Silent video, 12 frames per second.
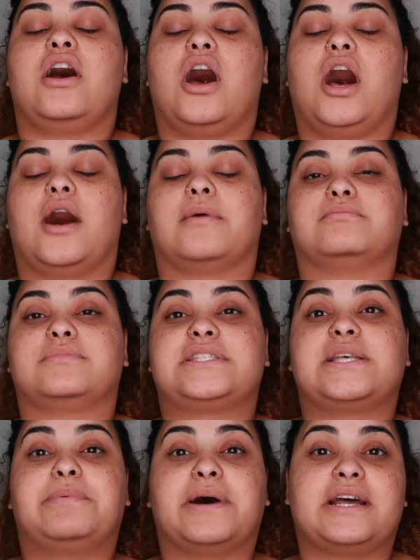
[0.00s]

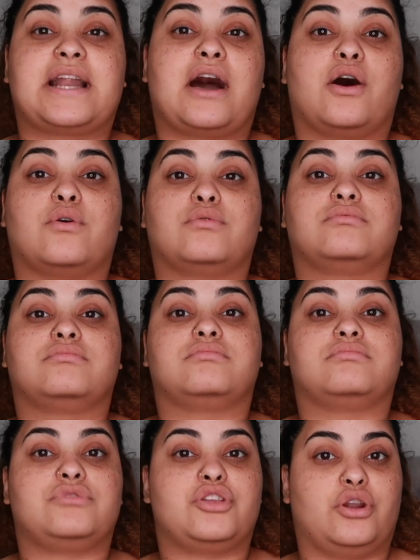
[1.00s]
to put out,
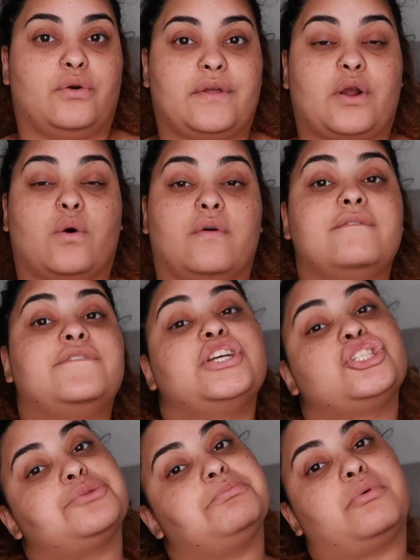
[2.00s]
you know, their own
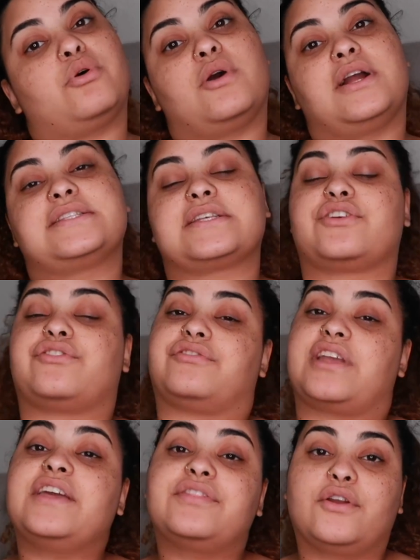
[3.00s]
vision boards and
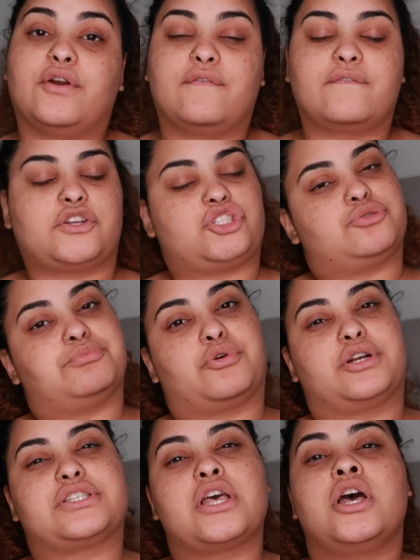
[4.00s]
create their own vision
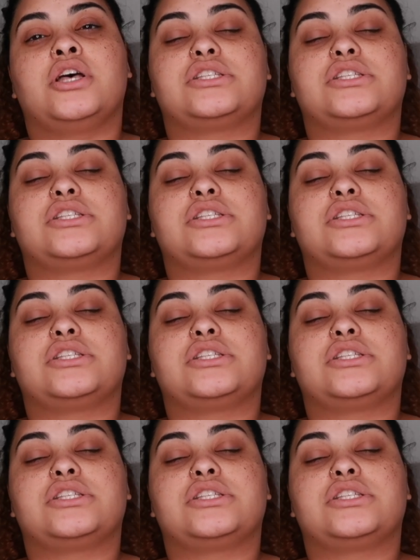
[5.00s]
boards.